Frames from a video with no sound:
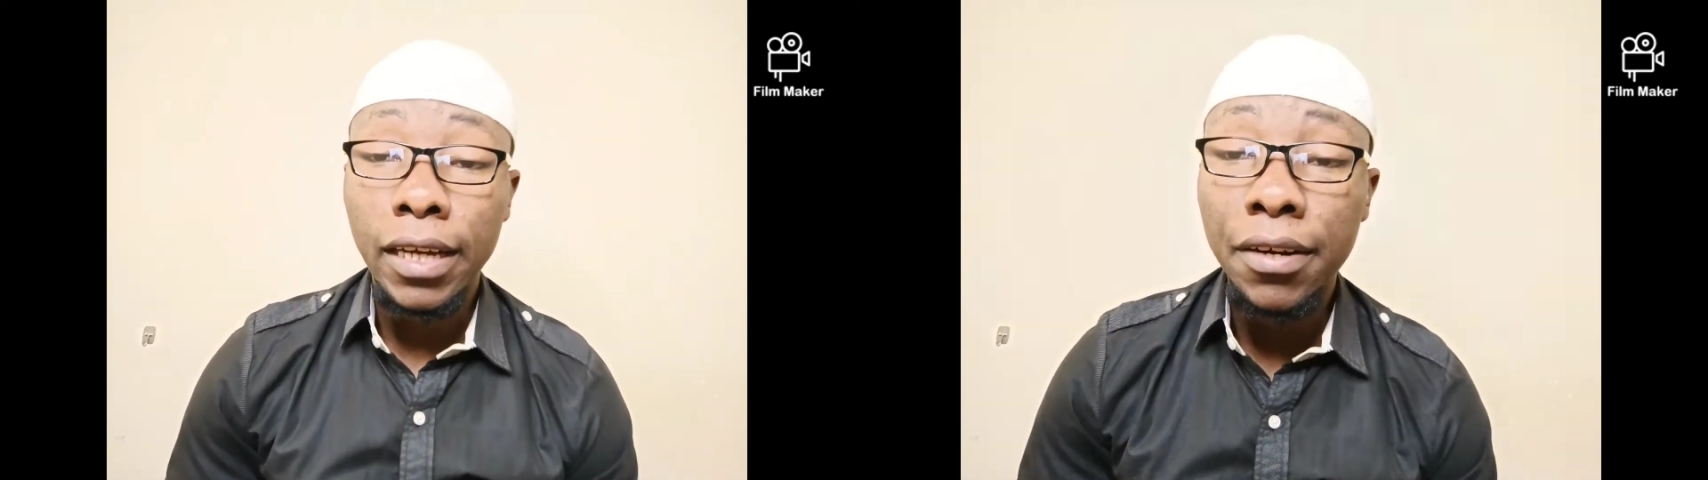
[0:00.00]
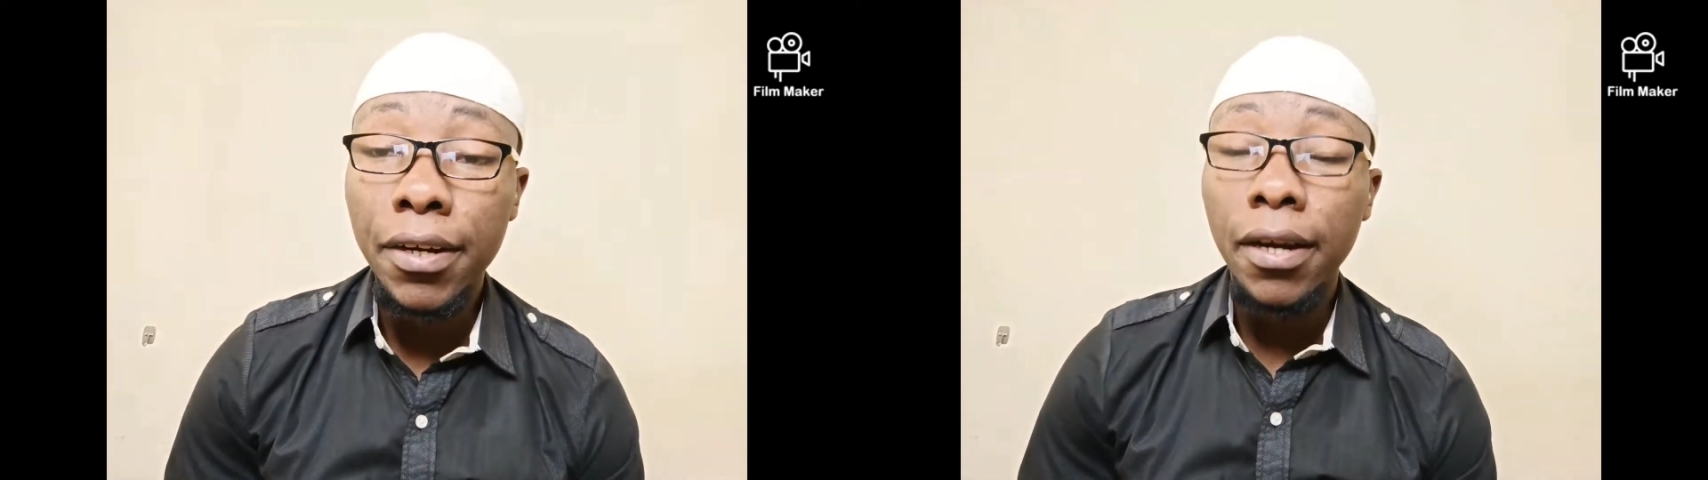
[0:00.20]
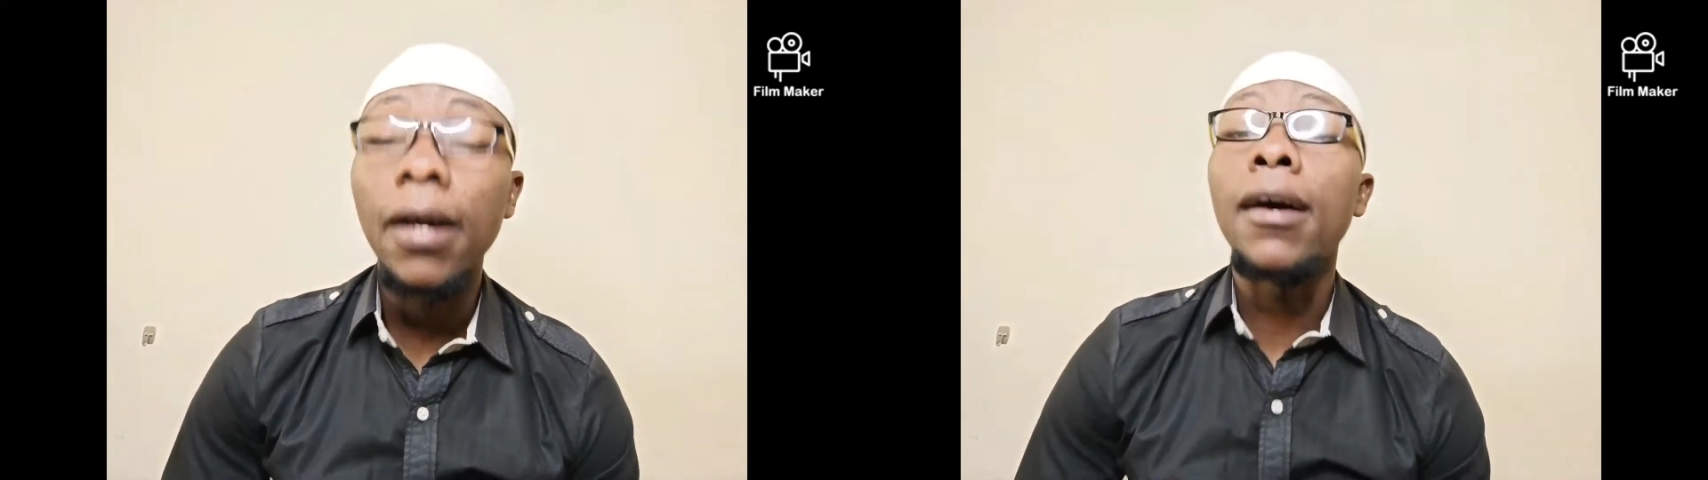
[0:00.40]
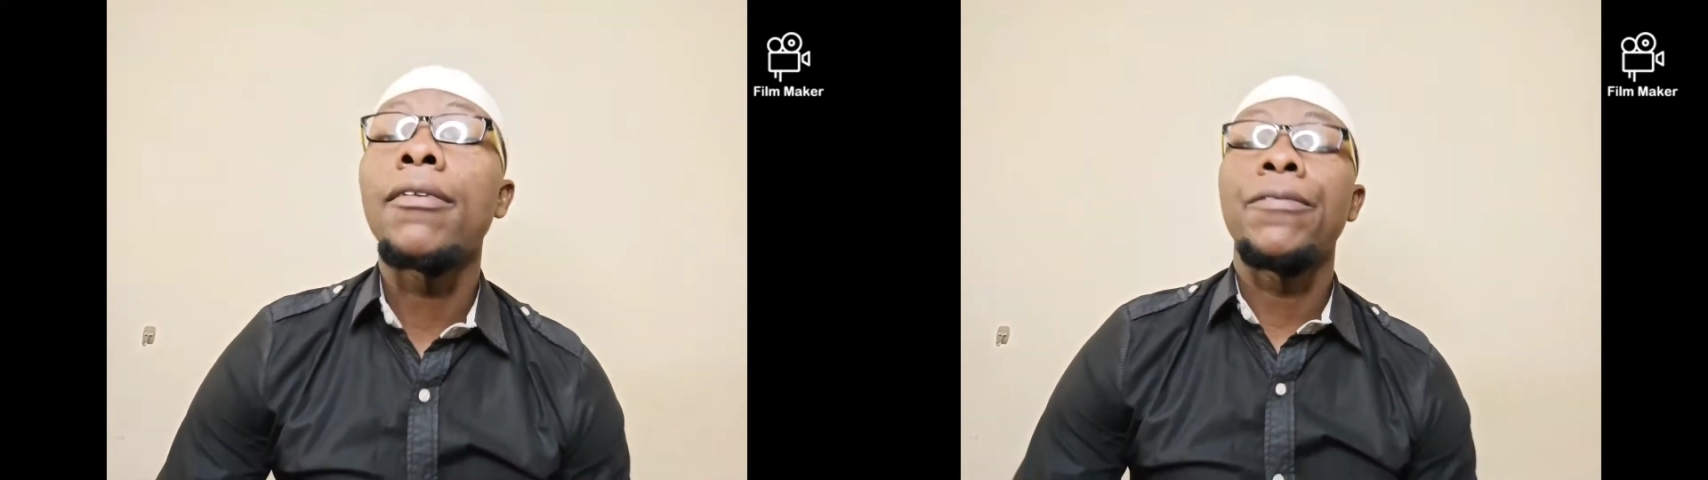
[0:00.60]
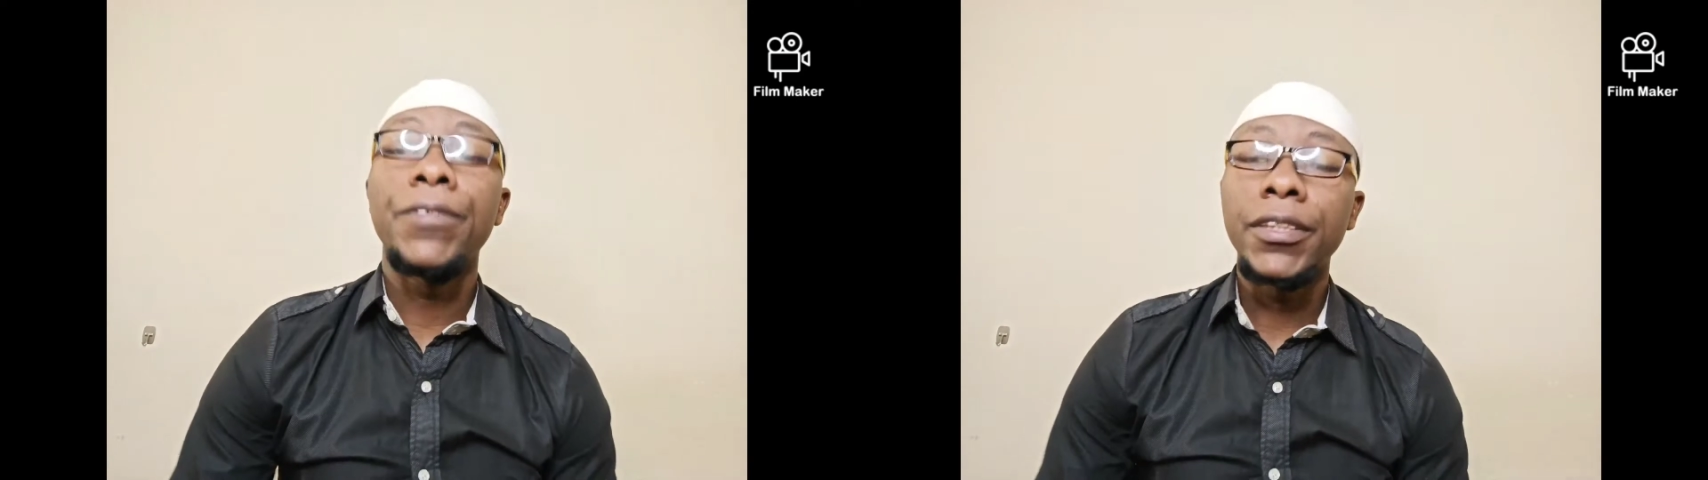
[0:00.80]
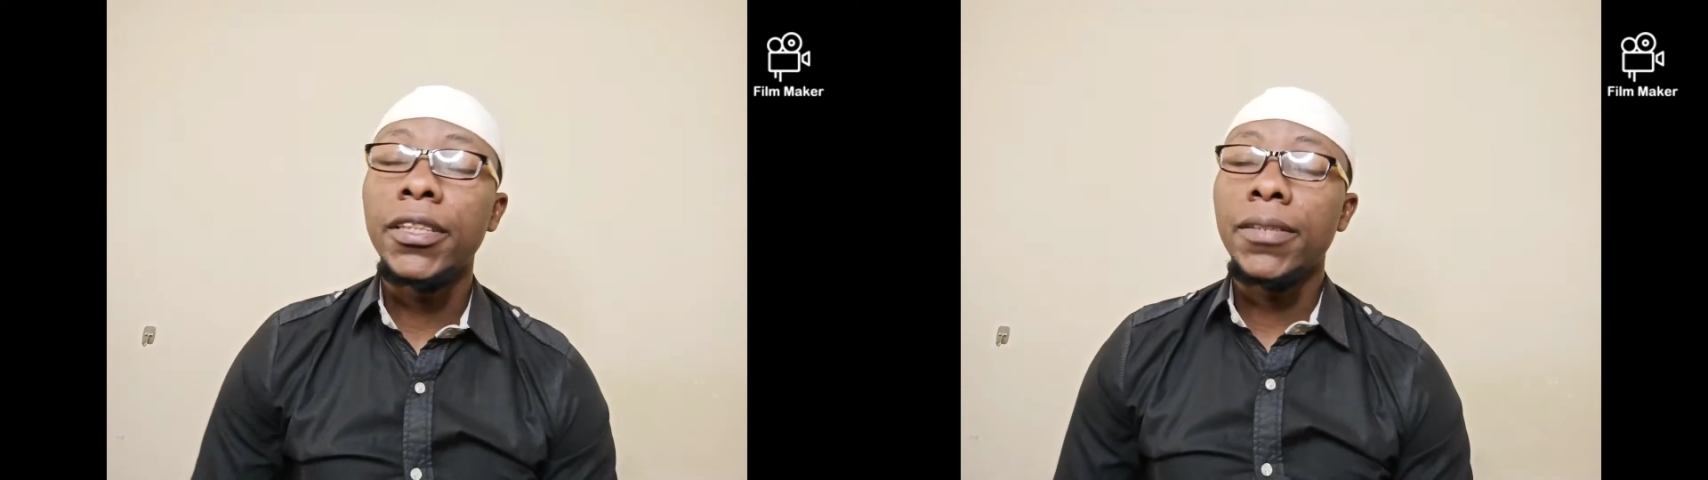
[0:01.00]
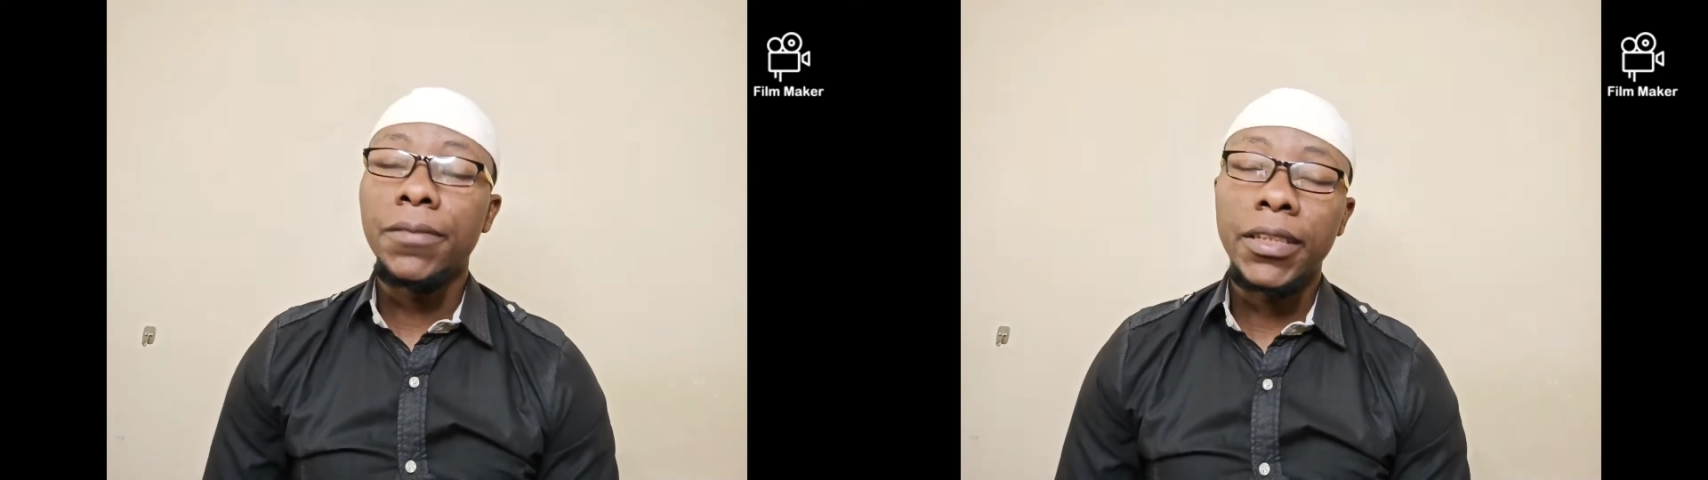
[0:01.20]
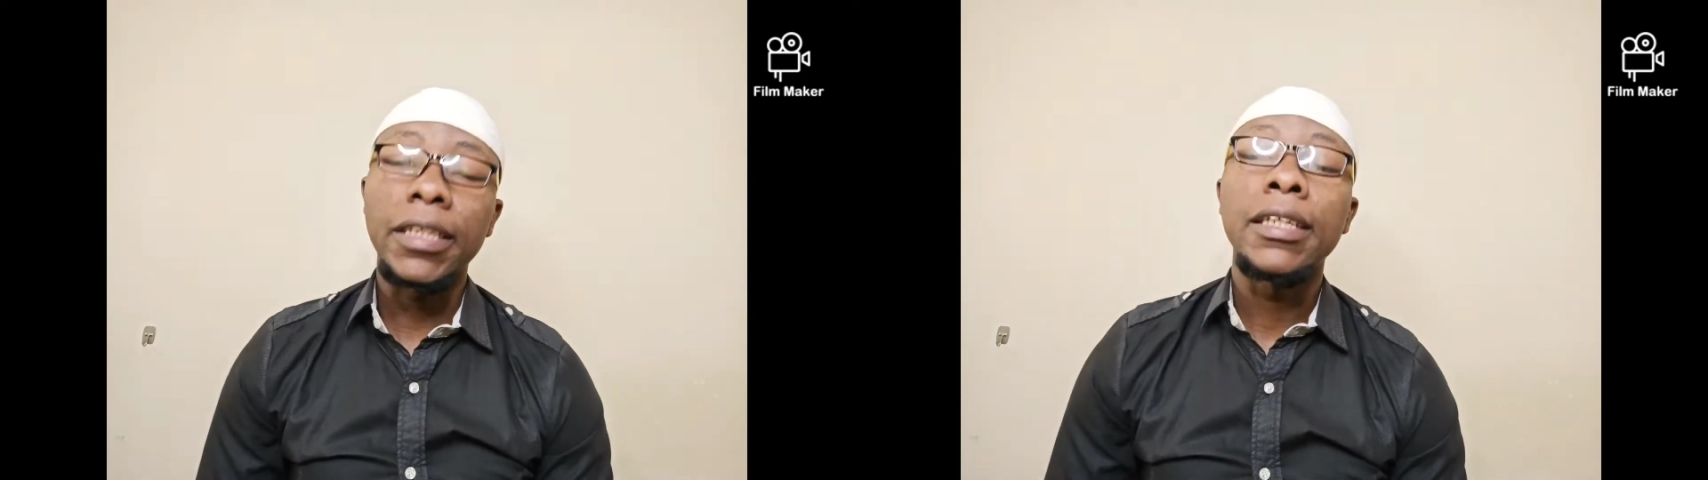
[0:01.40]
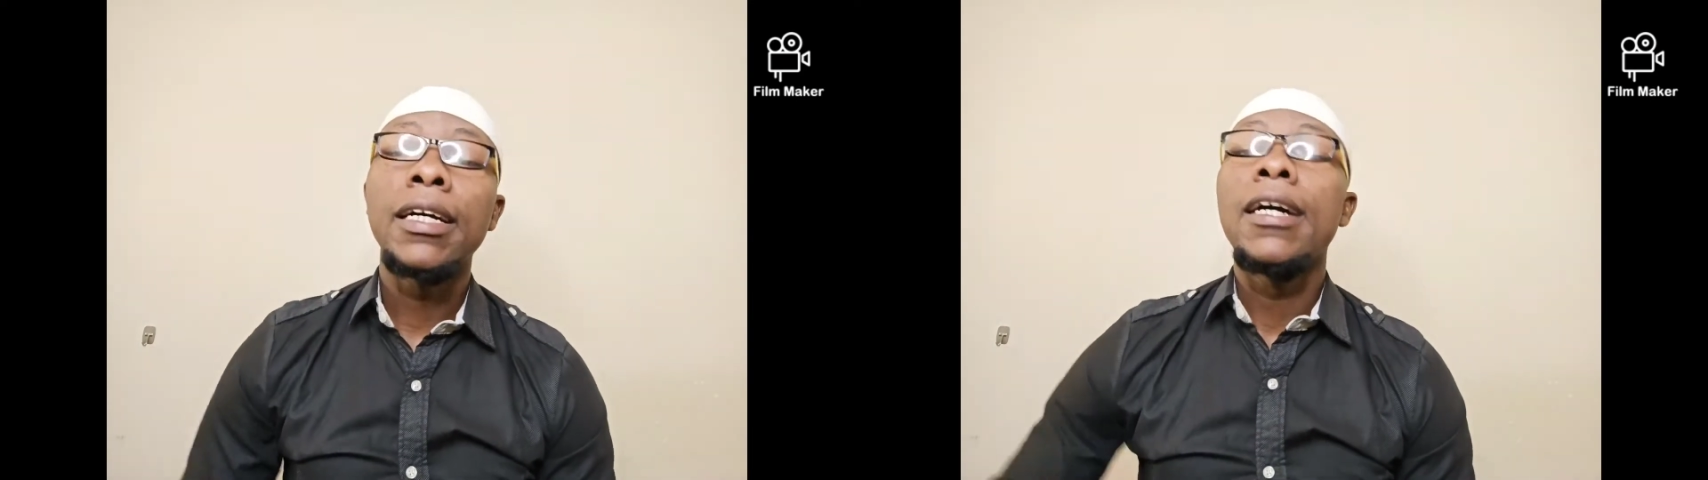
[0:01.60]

under visit visa.